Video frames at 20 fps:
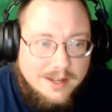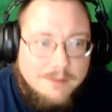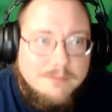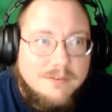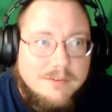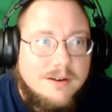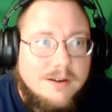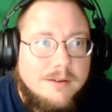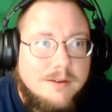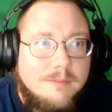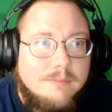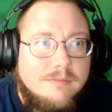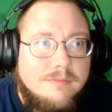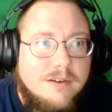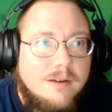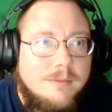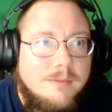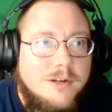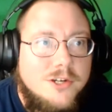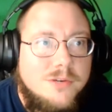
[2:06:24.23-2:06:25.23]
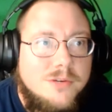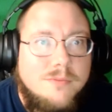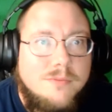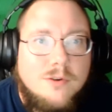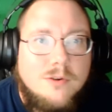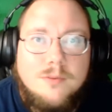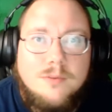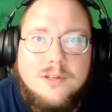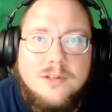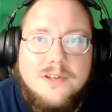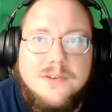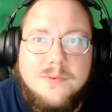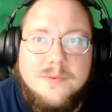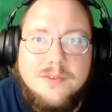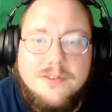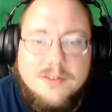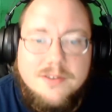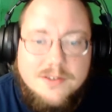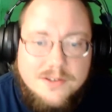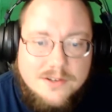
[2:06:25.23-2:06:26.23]
I'm very, very much more pleased
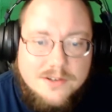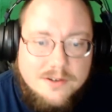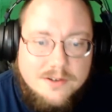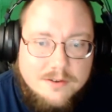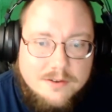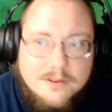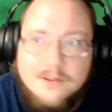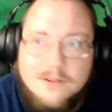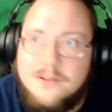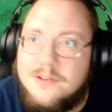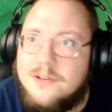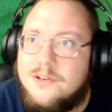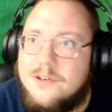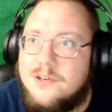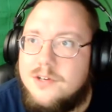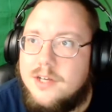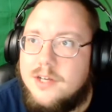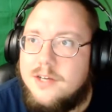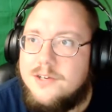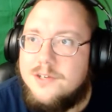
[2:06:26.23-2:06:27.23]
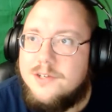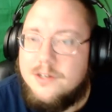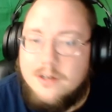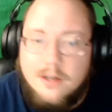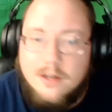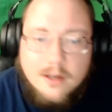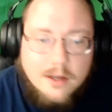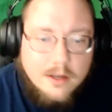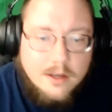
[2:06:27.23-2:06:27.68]
with this situation.